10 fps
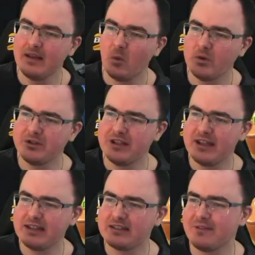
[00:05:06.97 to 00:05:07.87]
Once you
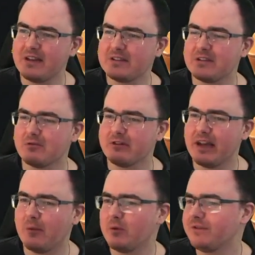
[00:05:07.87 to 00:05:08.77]
get into phase 3,
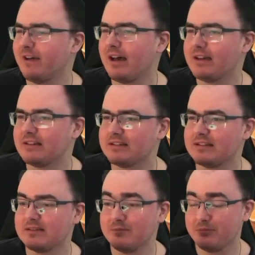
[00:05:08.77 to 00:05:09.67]
I would
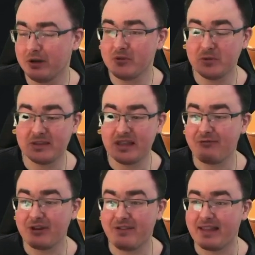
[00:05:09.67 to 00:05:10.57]
advise, pretty much with
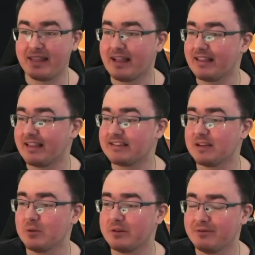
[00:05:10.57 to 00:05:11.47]
every event like this,
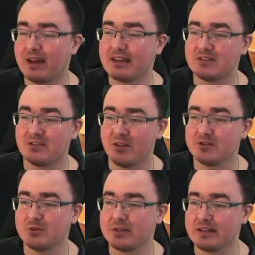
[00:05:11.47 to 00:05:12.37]
I would advise not
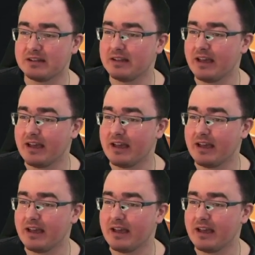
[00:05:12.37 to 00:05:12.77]
doing